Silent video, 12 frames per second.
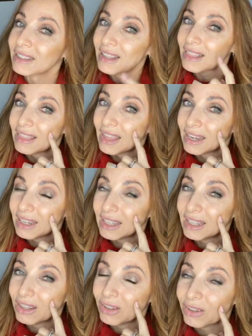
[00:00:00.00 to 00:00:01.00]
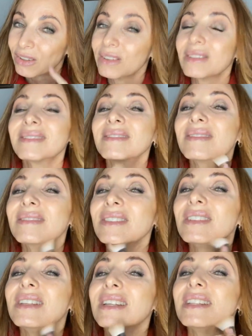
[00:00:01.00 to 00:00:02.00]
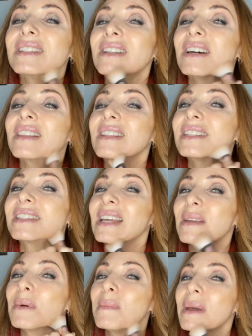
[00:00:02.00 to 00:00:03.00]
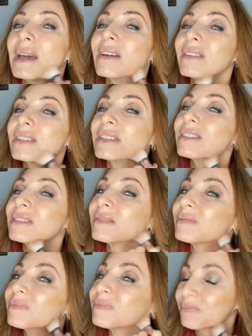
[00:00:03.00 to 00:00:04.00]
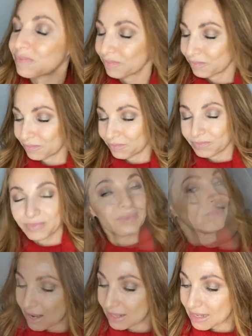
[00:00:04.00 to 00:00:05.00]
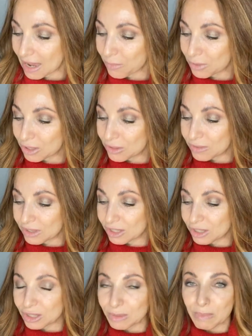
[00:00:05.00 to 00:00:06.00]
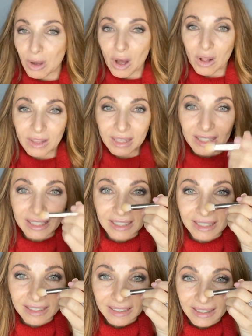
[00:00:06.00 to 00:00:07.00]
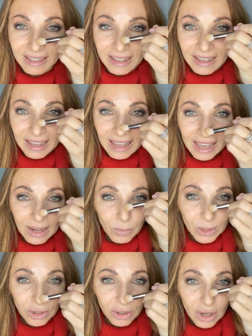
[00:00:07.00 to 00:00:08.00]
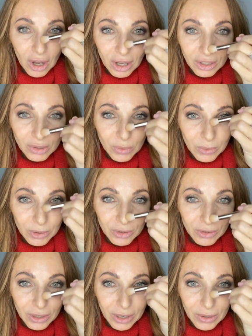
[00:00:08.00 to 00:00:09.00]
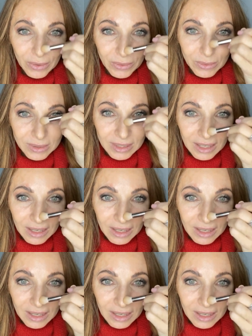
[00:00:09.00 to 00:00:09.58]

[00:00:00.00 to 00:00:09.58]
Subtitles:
than here. It's not the same amount. All right, I'm going to use this small end, and when you're contouring your nose,